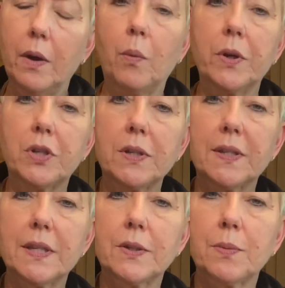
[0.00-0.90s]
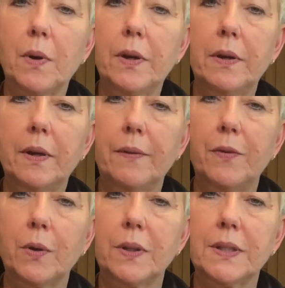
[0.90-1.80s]
which is this one, if
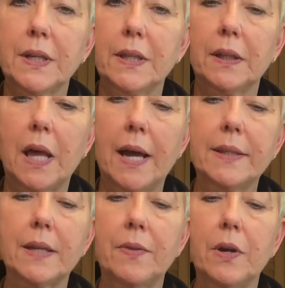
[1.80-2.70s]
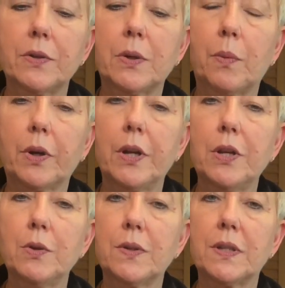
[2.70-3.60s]
you can see the lines in there. So we're gonna
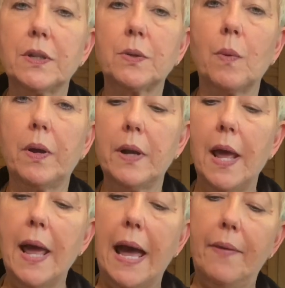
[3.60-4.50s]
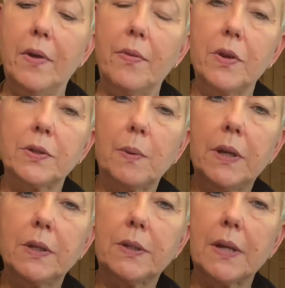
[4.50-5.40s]
use this one. And then this one
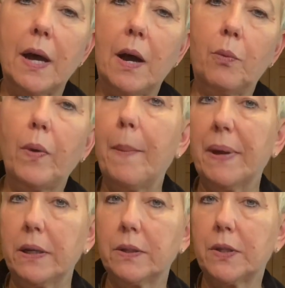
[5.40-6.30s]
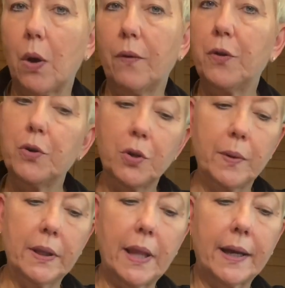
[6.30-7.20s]
is ribbon. So if you're
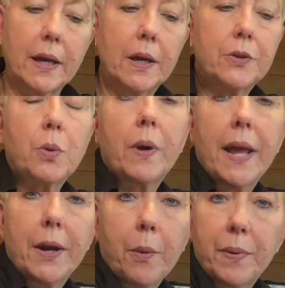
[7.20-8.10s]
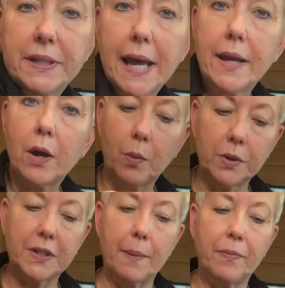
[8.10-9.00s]
doing like a tornado potato or
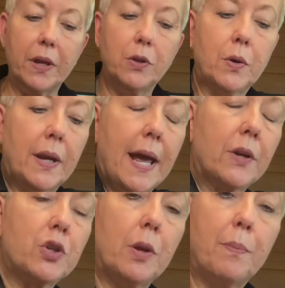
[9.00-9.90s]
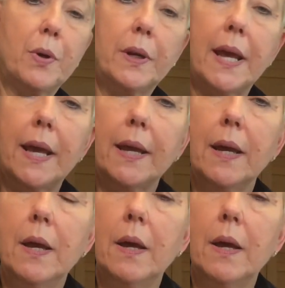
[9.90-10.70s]
something, you can actually put a